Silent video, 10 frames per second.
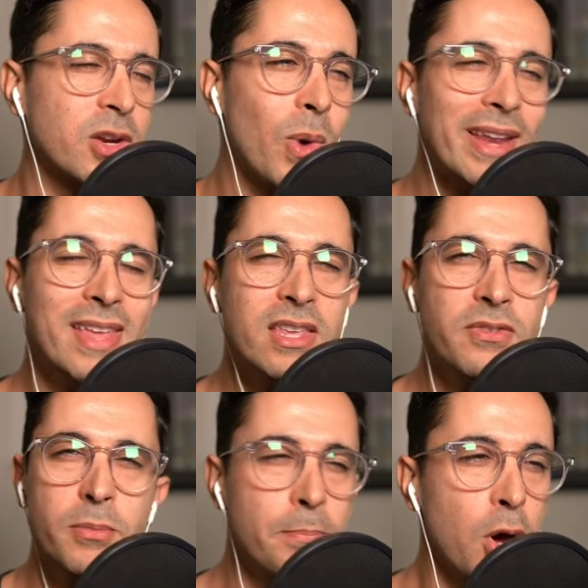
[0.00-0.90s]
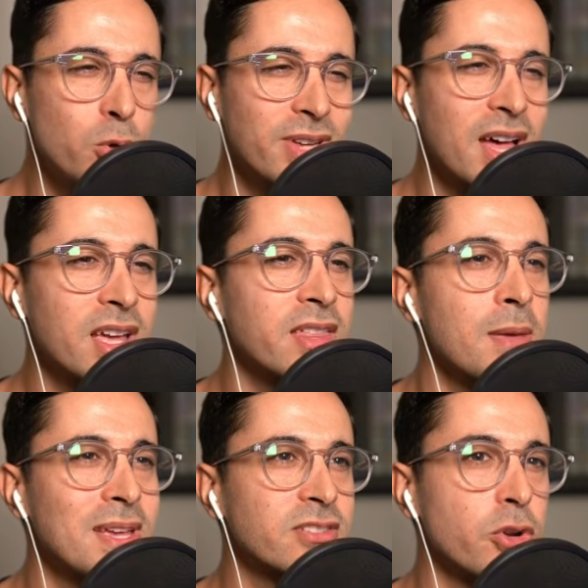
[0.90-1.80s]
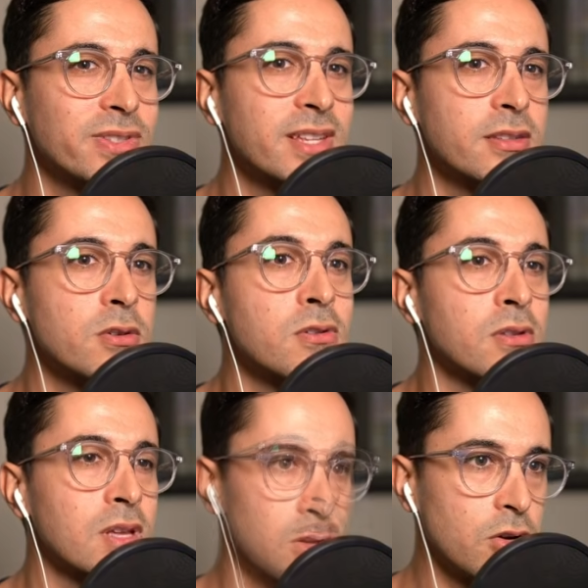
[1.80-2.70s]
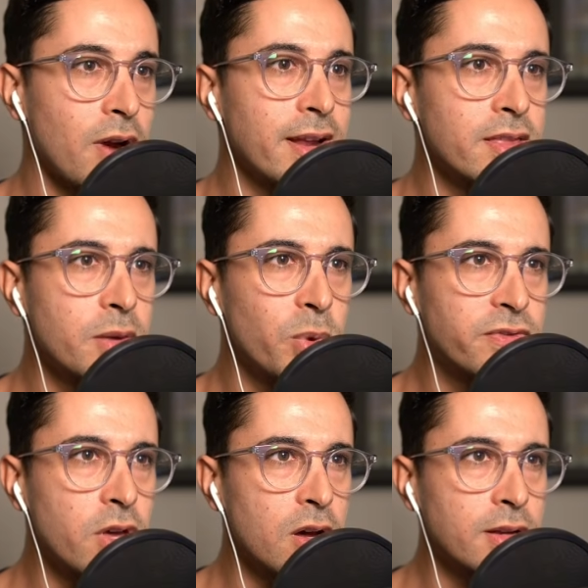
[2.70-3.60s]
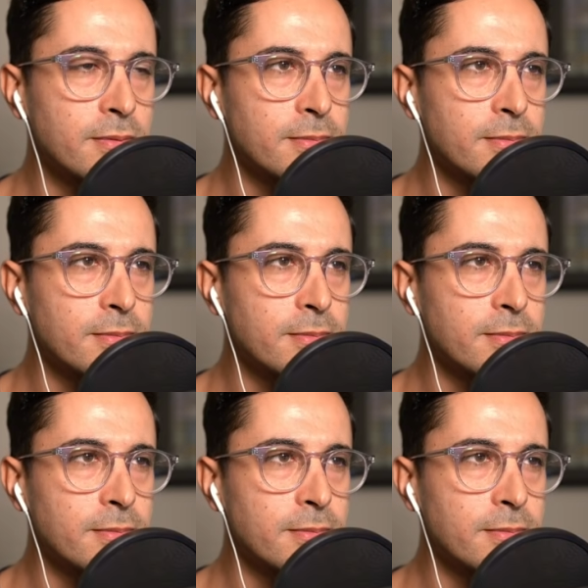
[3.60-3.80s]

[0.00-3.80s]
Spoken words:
And why'd they give him a bow tie? That makes no sense at all. Alright, and then we've got...